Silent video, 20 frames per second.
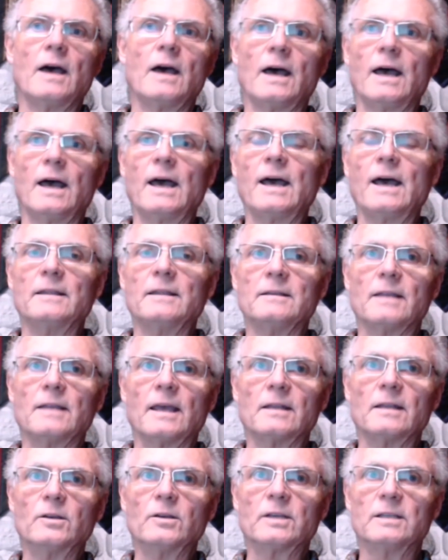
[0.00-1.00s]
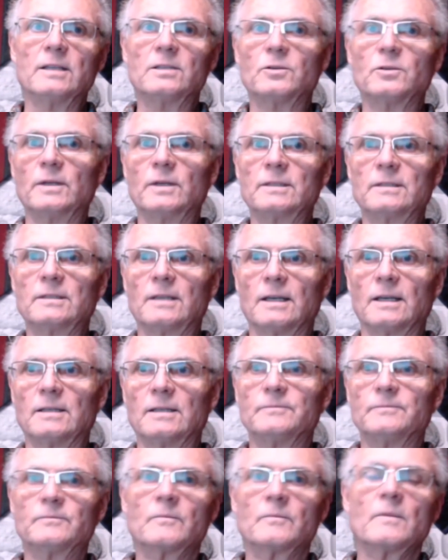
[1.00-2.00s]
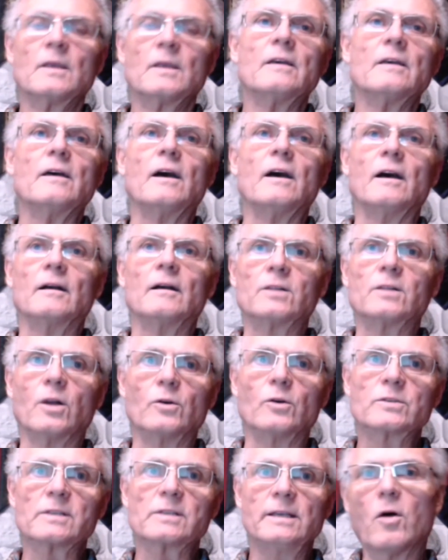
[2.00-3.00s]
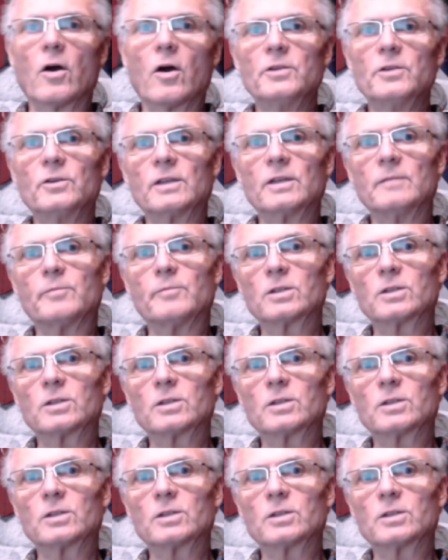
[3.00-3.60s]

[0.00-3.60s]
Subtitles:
and look into it closely. Or you can